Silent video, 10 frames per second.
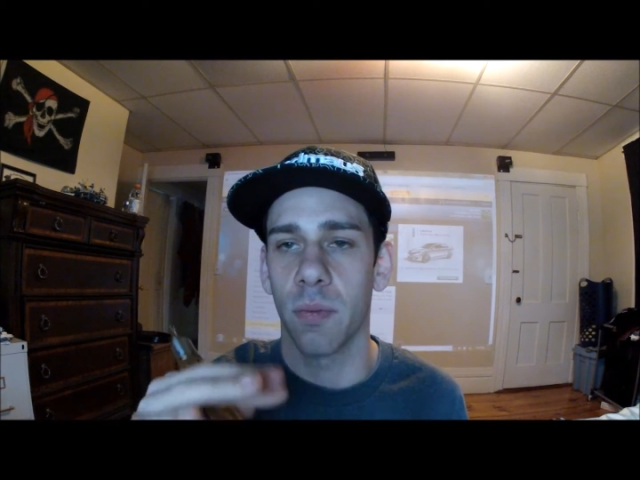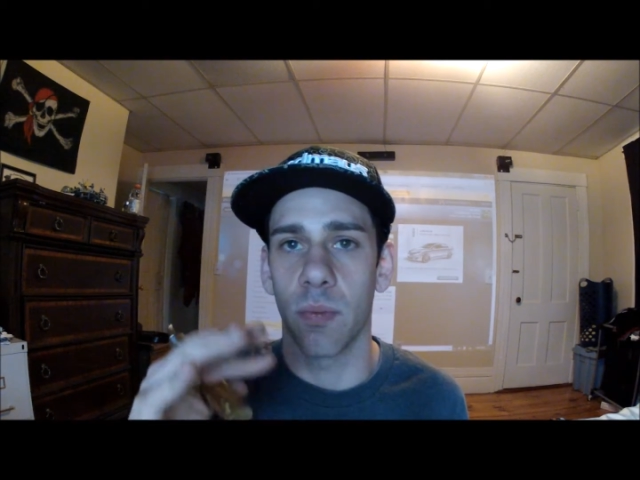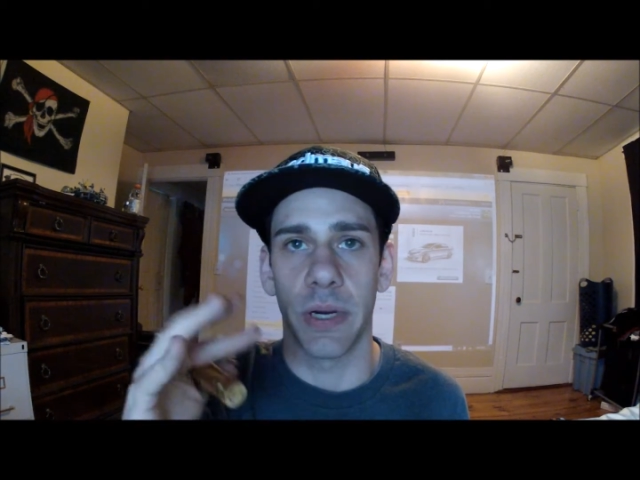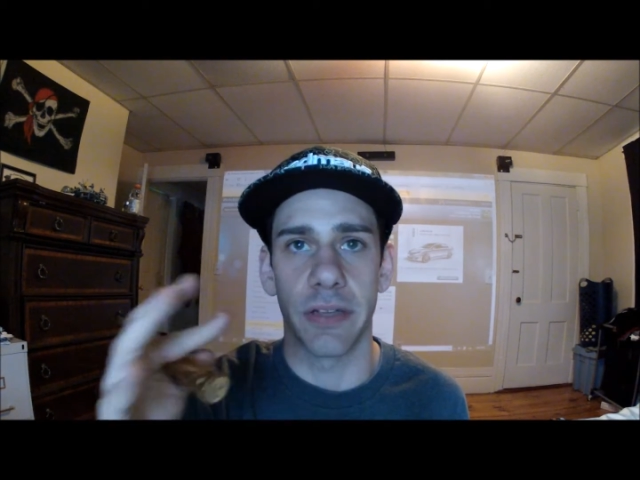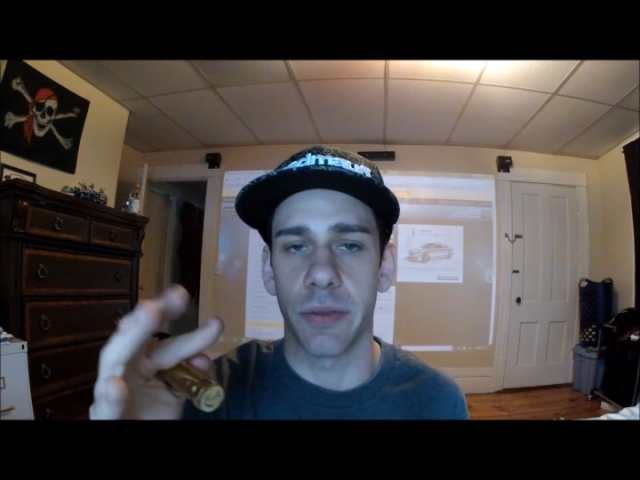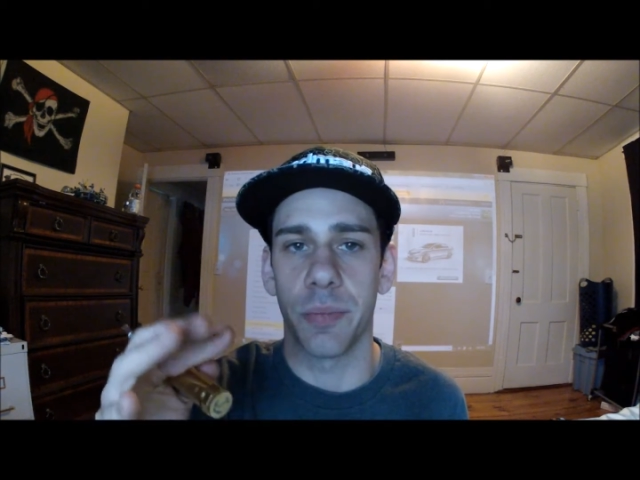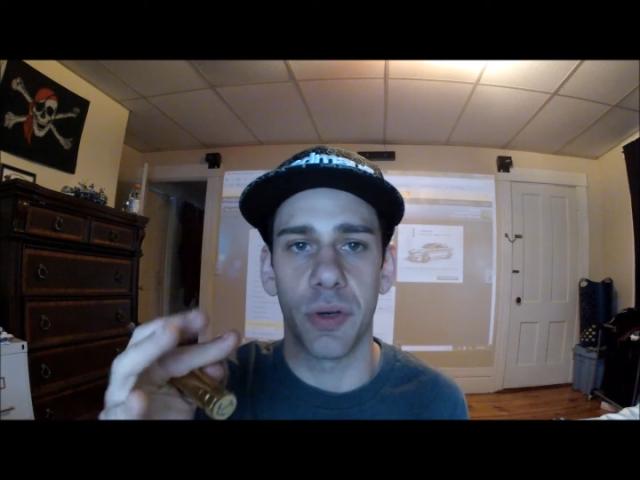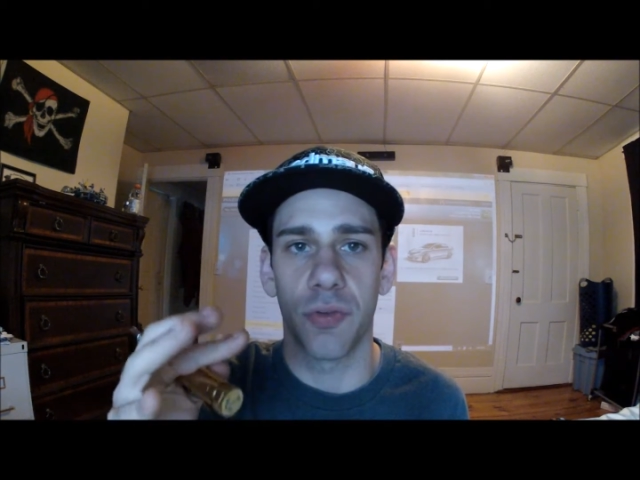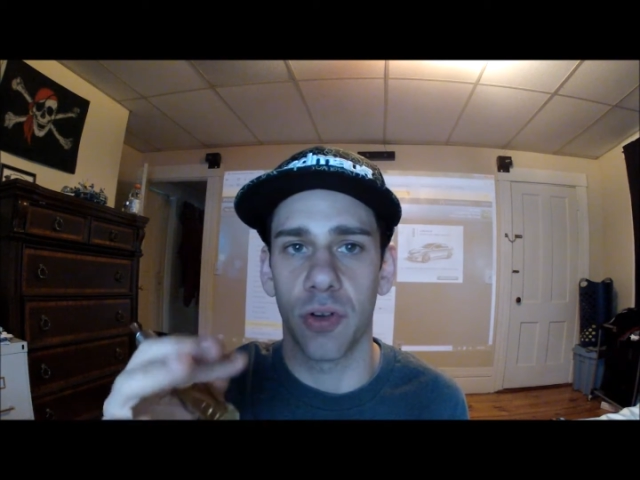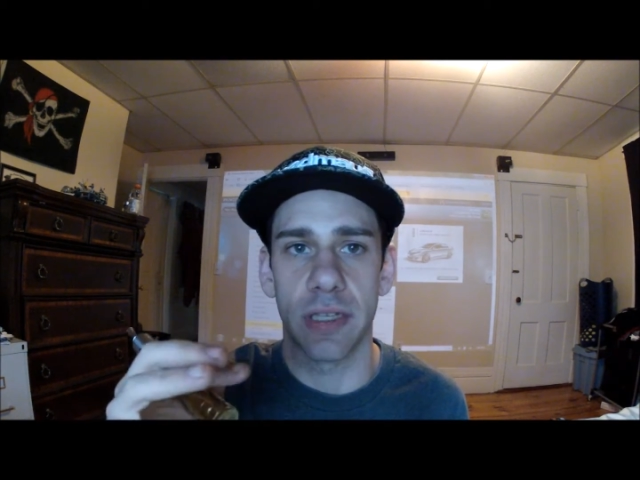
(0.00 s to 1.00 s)
when it's a
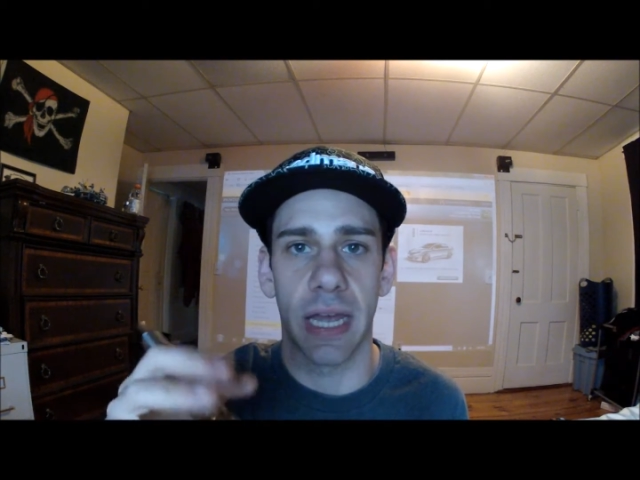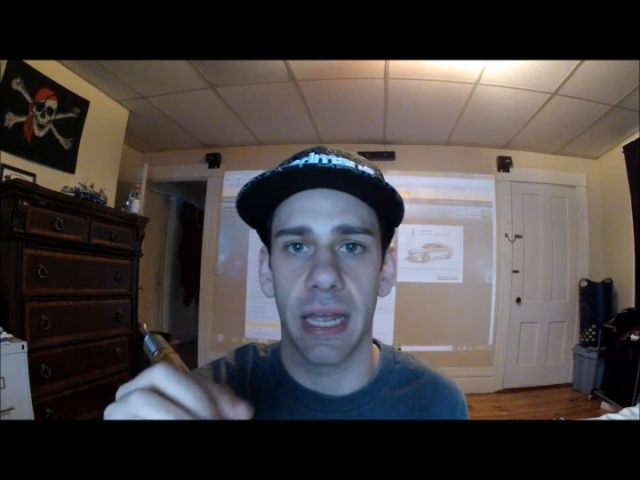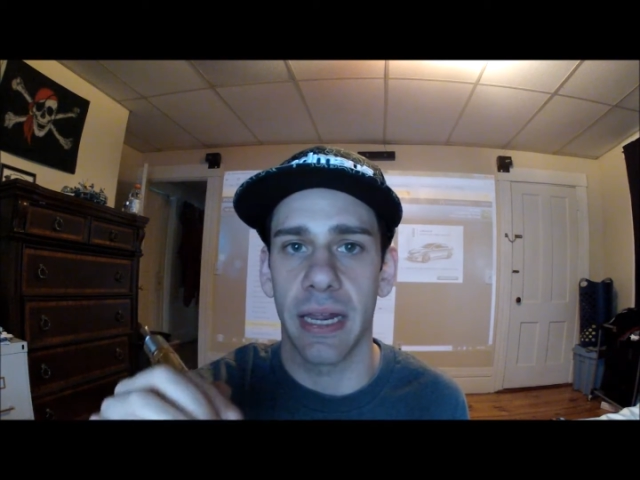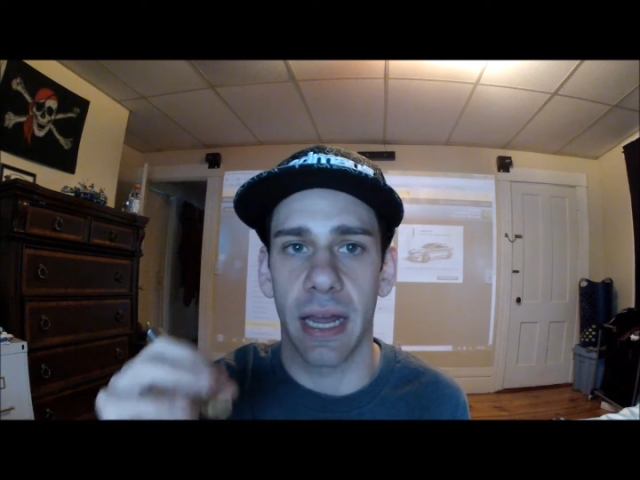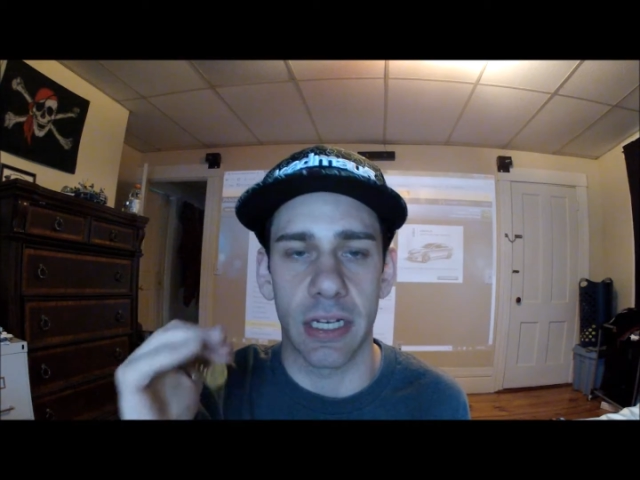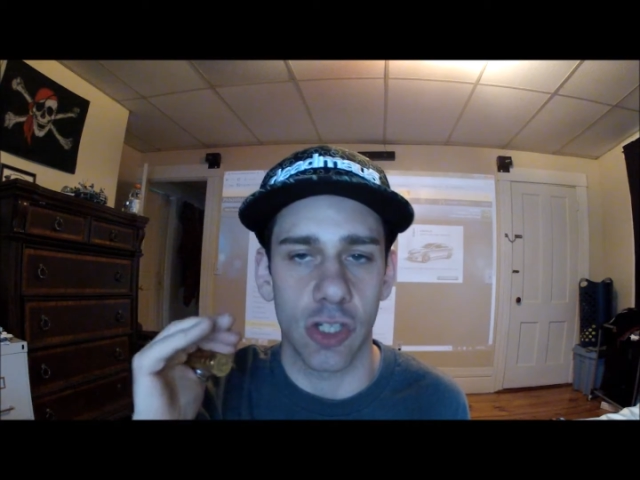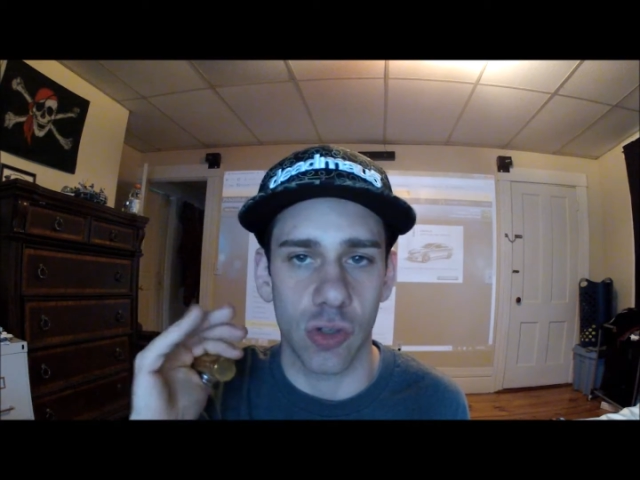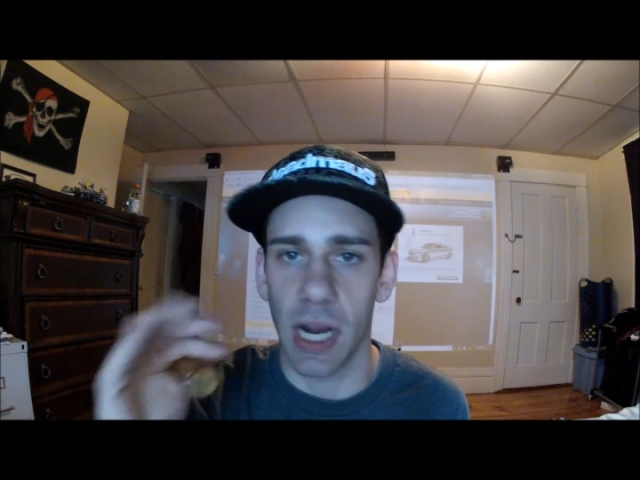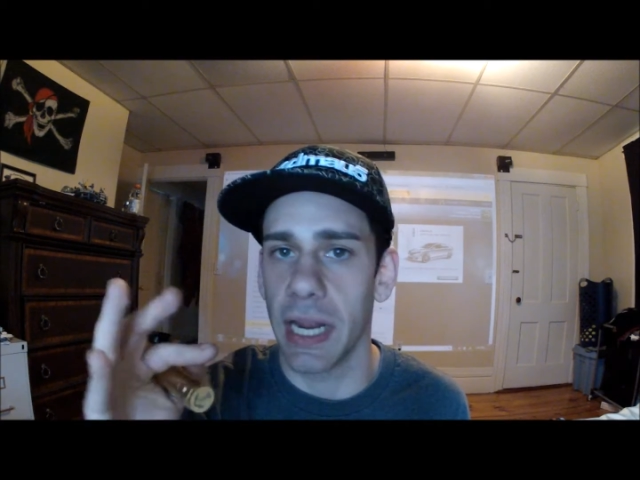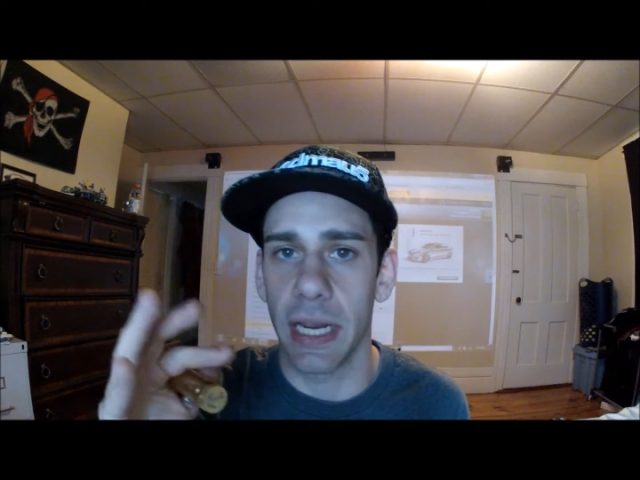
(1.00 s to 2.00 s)
beautiful day, I
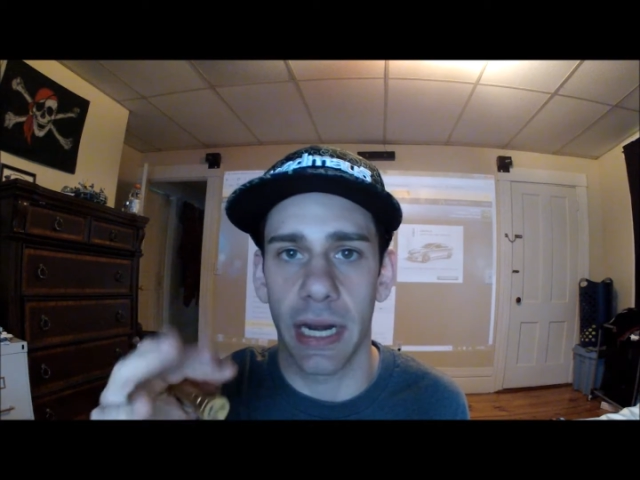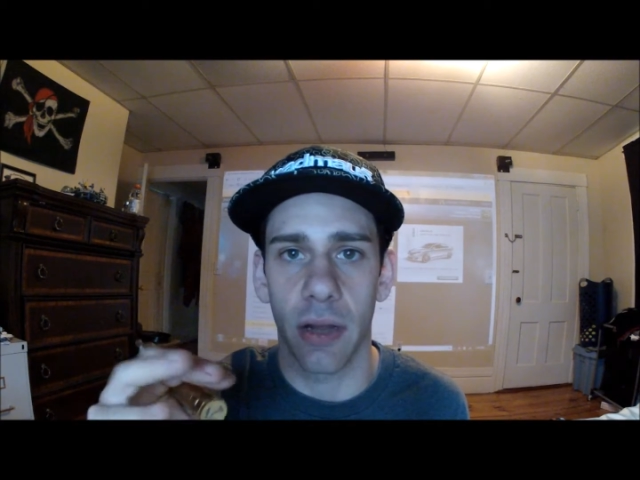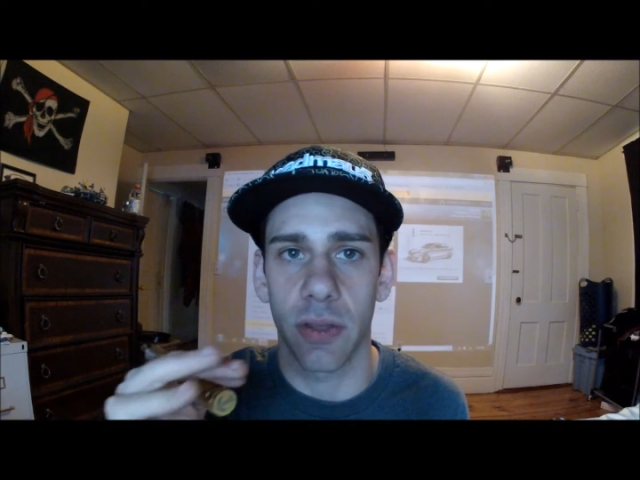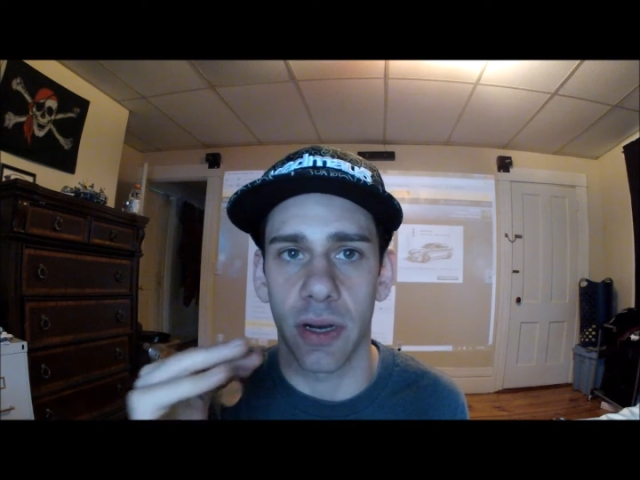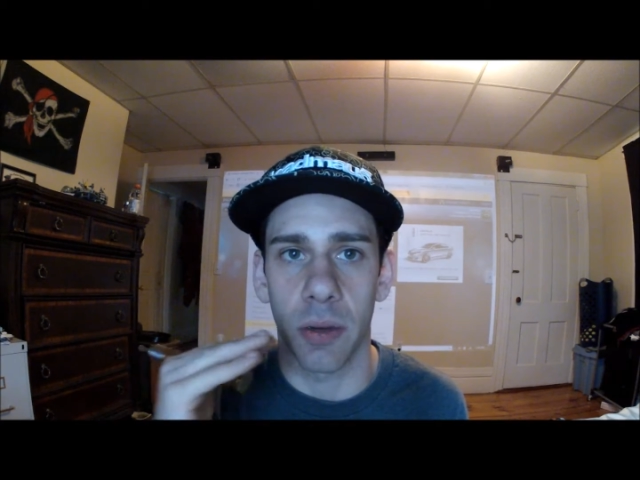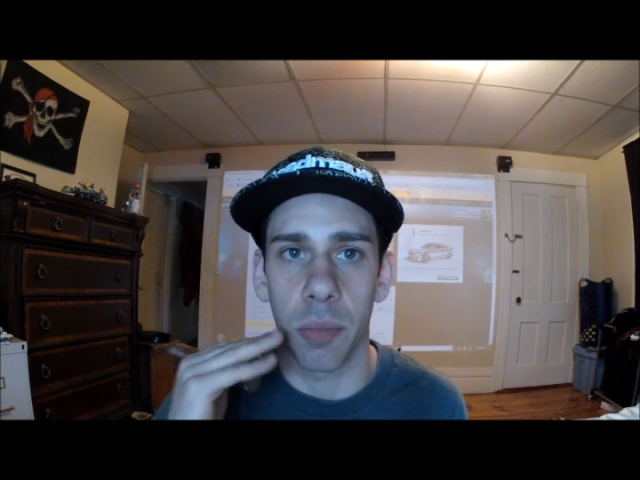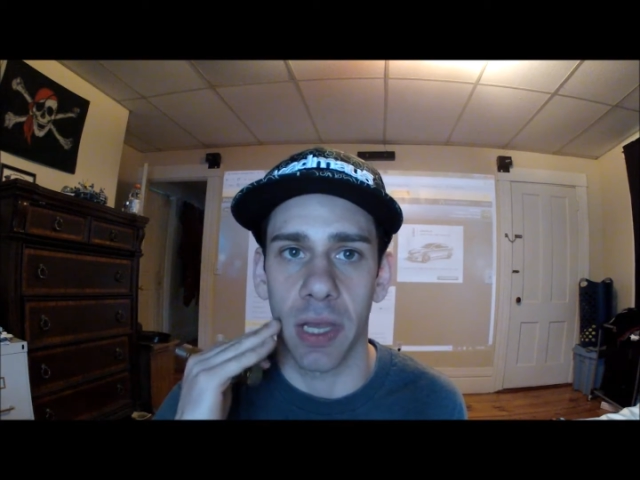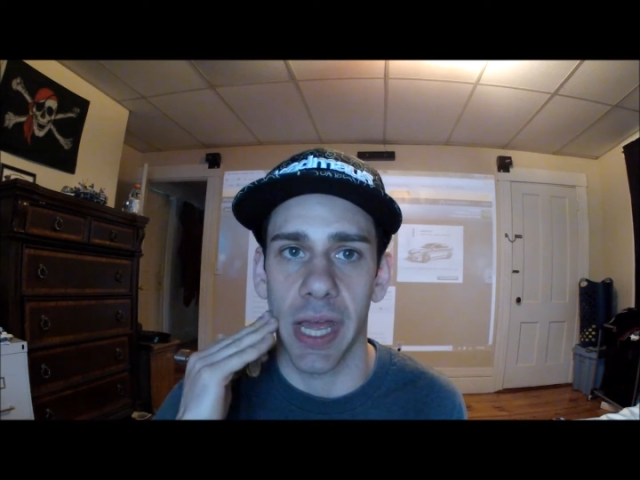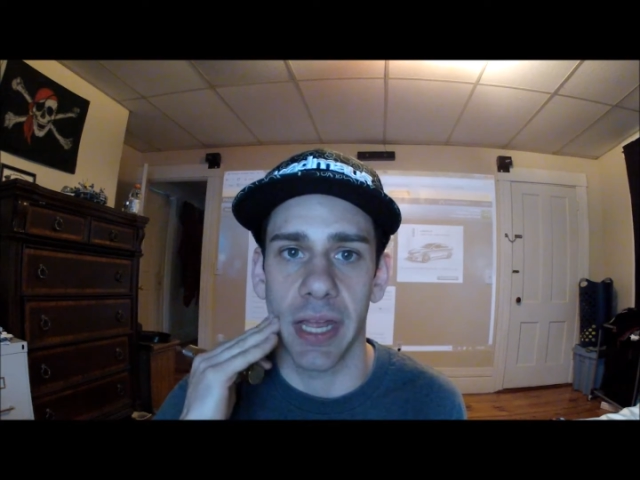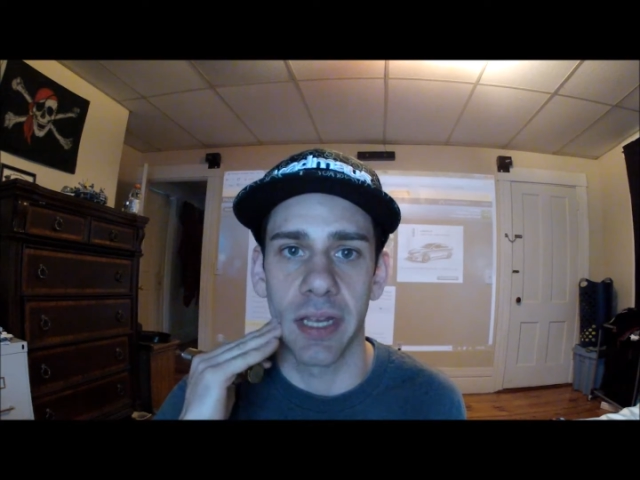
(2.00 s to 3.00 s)
try and get out there and
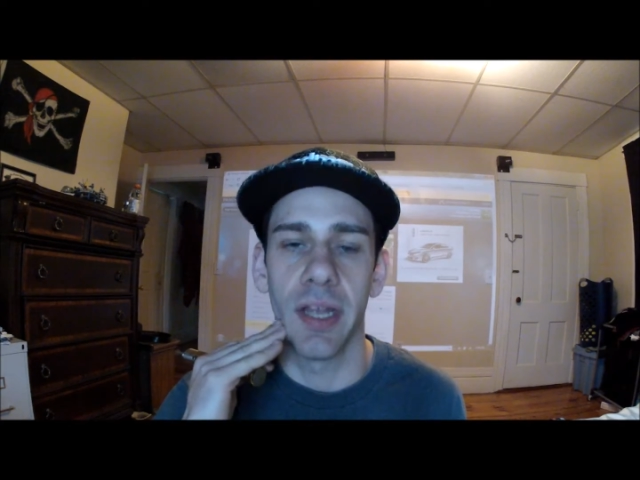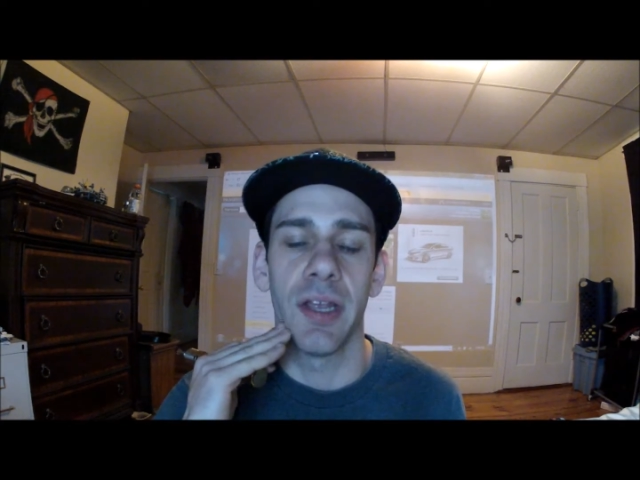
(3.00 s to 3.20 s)
play.